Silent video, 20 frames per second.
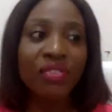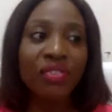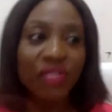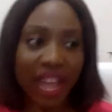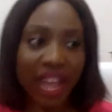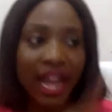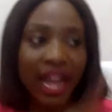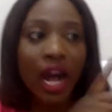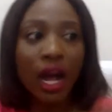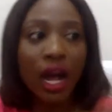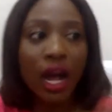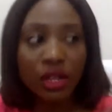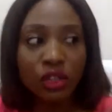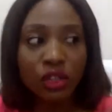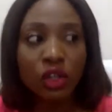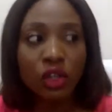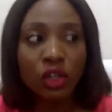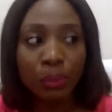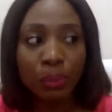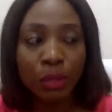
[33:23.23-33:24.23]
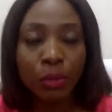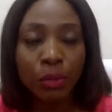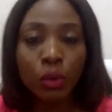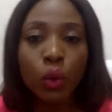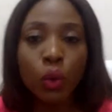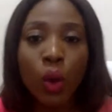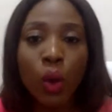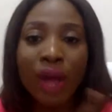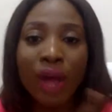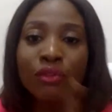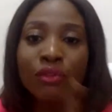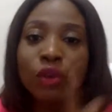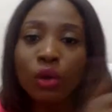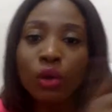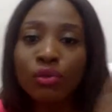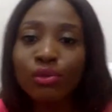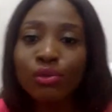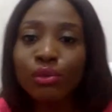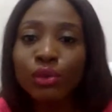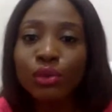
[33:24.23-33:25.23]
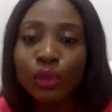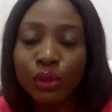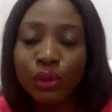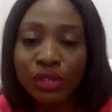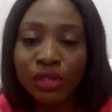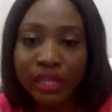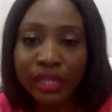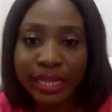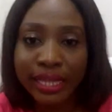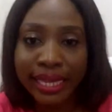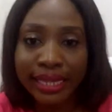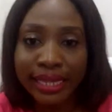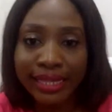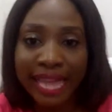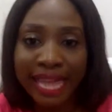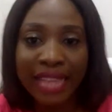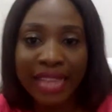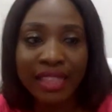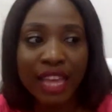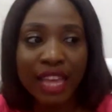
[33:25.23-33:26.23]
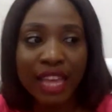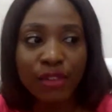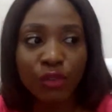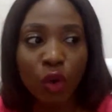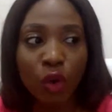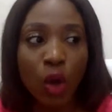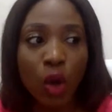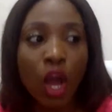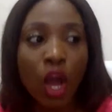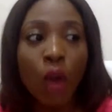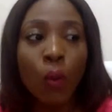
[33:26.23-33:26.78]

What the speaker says: There are some people who have gone through those things, and therefore,